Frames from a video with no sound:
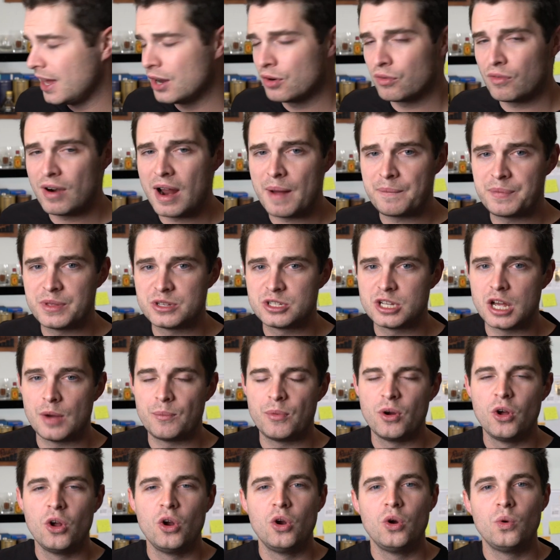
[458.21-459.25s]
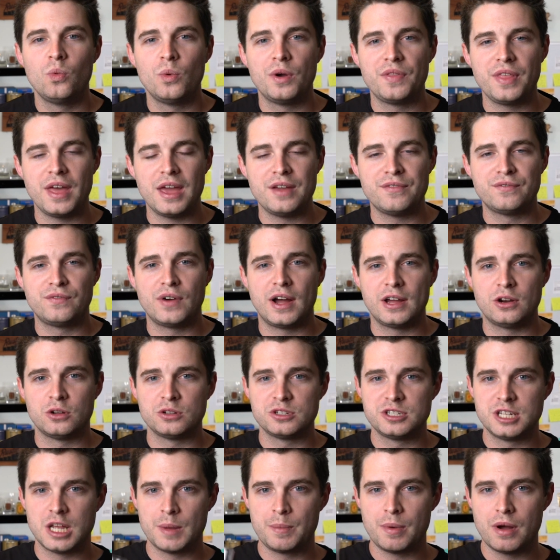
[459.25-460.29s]
and wrap this up with a
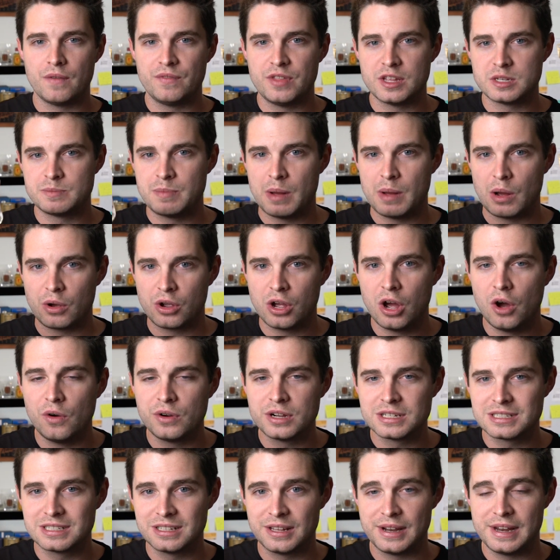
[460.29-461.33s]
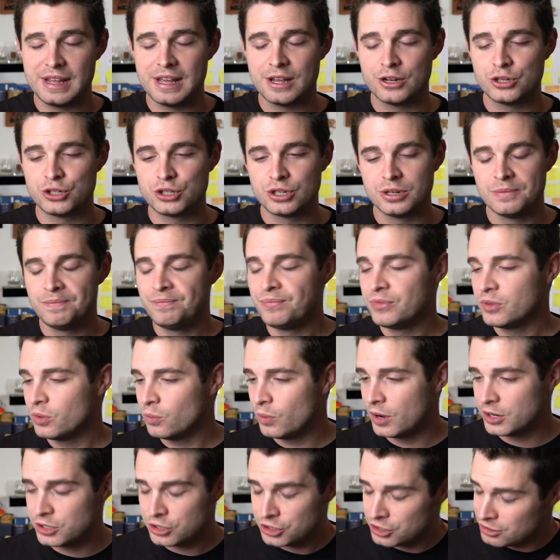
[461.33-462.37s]
final sip of this Balcones Lineage,
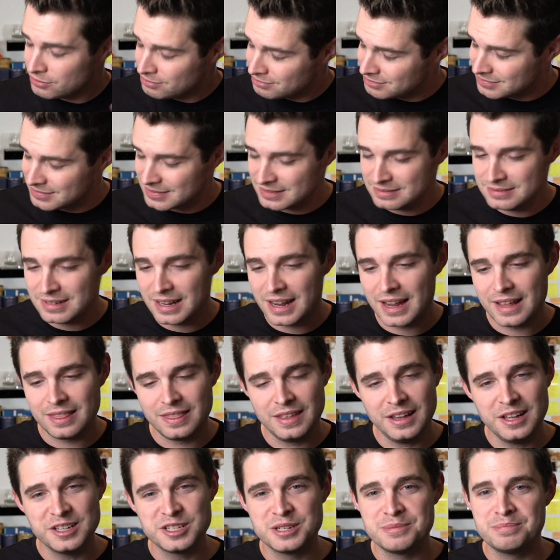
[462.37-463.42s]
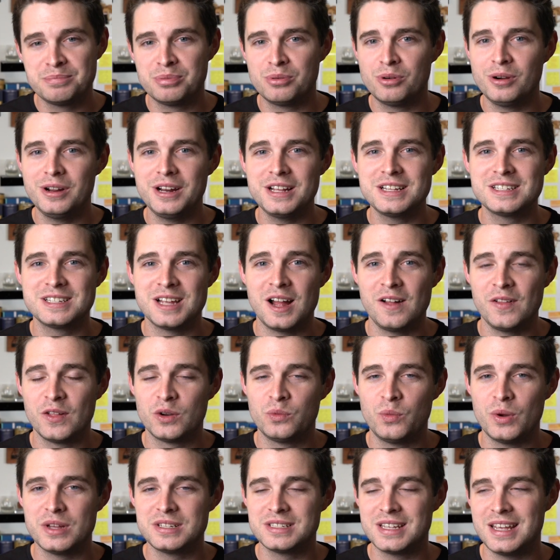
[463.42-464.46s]
which I think is a pretty
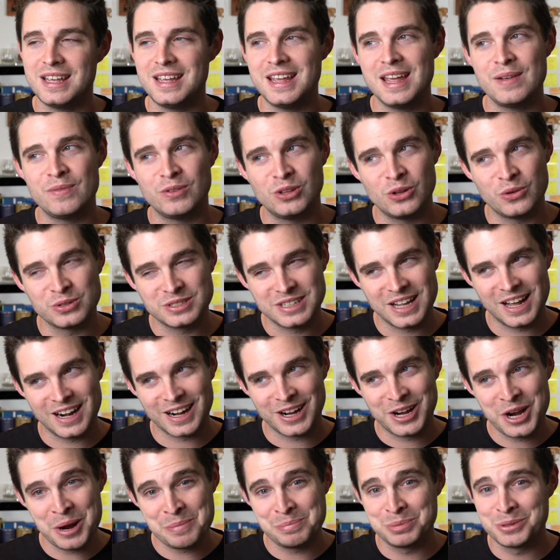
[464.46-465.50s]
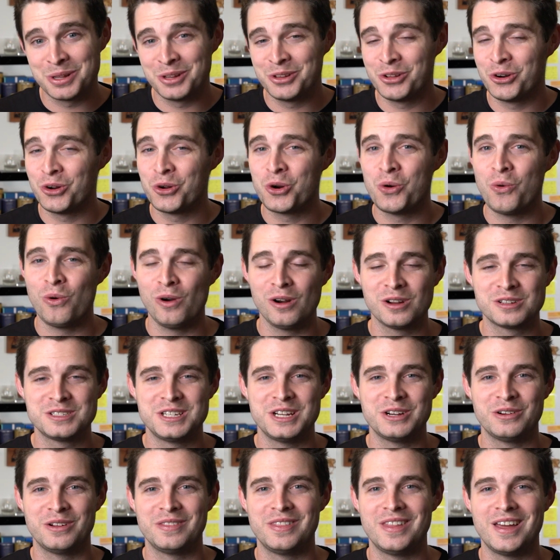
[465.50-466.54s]
solid whiskey, even though it's got a couple of little quirks
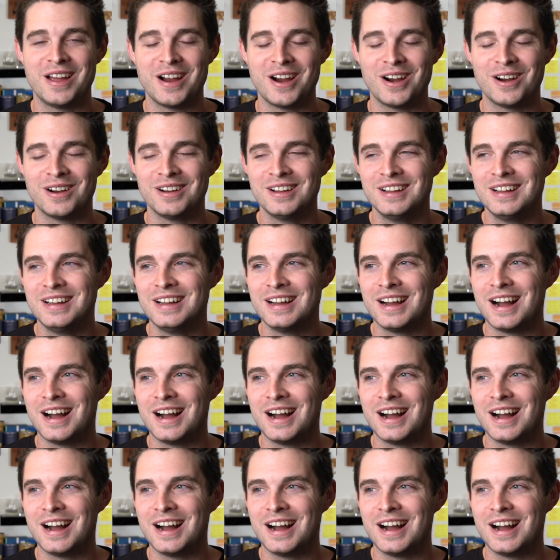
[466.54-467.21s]
here and there.